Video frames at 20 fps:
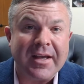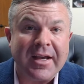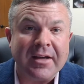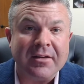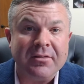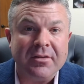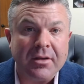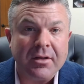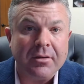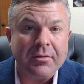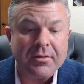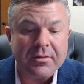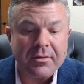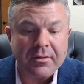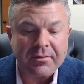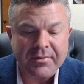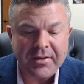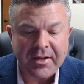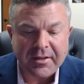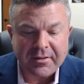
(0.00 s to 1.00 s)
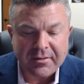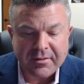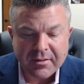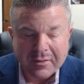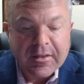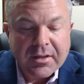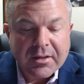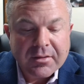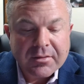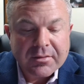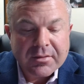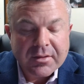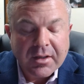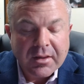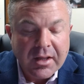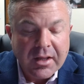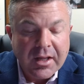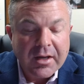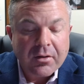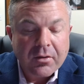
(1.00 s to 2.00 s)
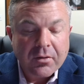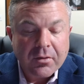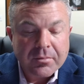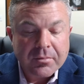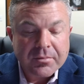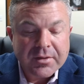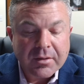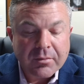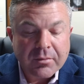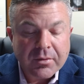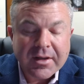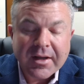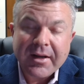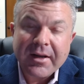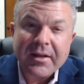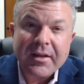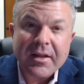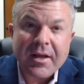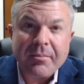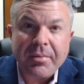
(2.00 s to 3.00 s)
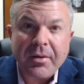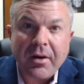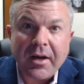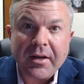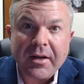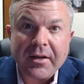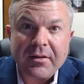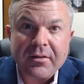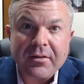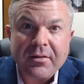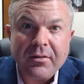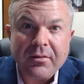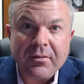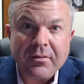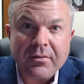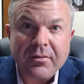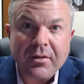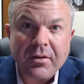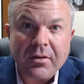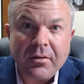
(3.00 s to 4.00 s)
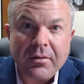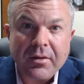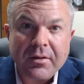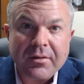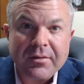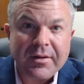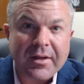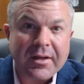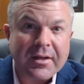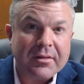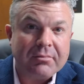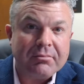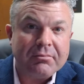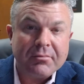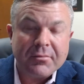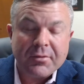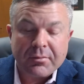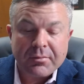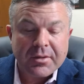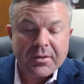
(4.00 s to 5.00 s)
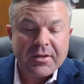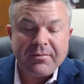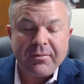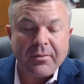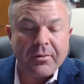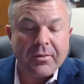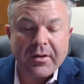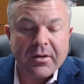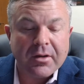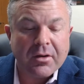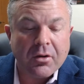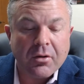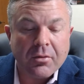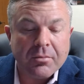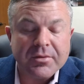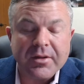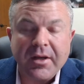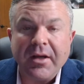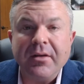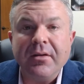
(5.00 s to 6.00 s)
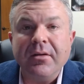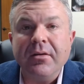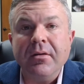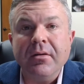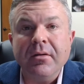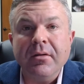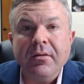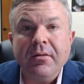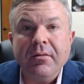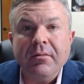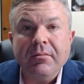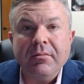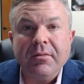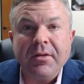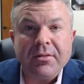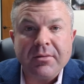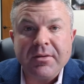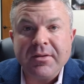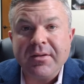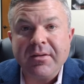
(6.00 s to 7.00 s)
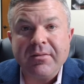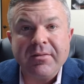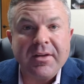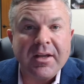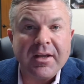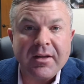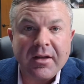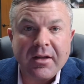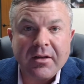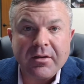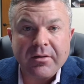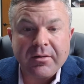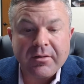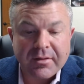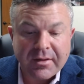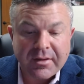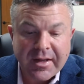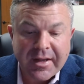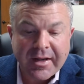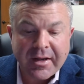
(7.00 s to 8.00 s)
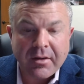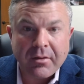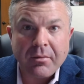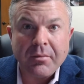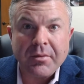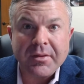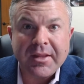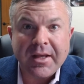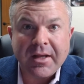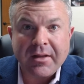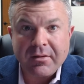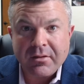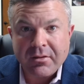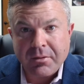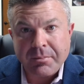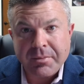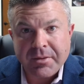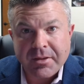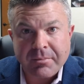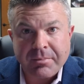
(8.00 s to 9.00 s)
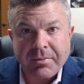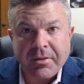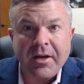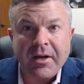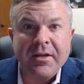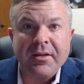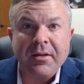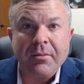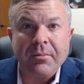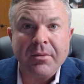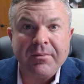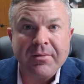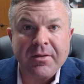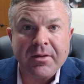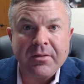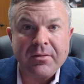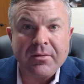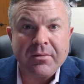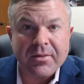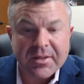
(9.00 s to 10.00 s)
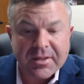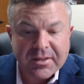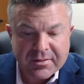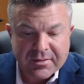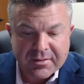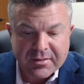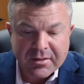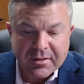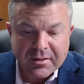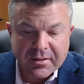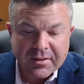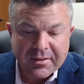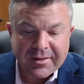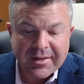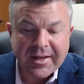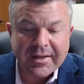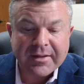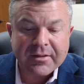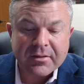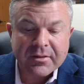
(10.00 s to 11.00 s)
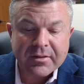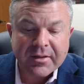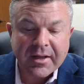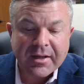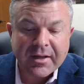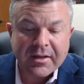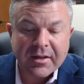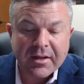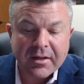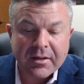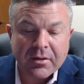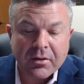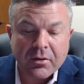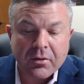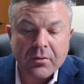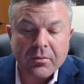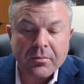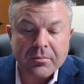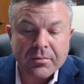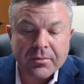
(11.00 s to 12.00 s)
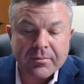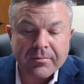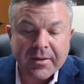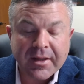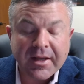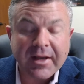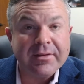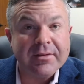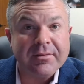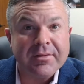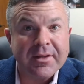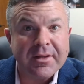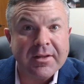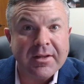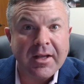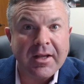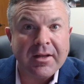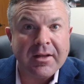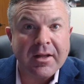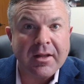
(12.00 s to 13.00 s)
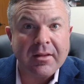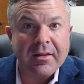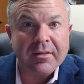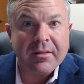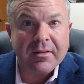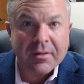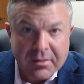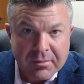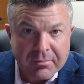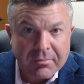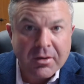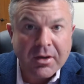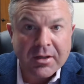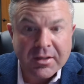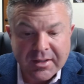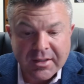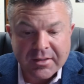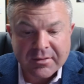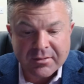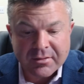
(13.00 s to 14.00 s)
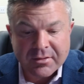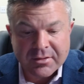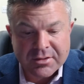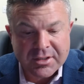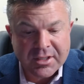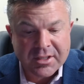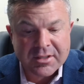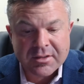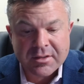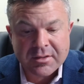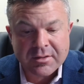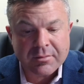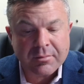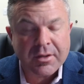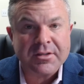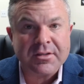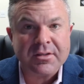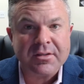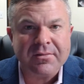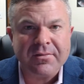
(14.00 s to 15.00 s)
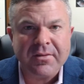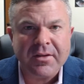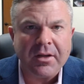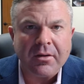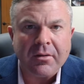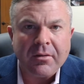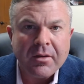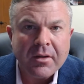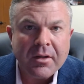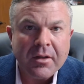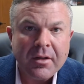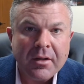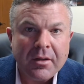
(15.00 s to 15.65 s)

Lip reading: actually go into effect. There's a lot of homes that were kind of in that pocket too. So there's like 300-400 homes under the 378 and under. Now with that little bit of pocket that we've increased, 999 homes as of today. Now it's a market that's gonna change as you watch this video,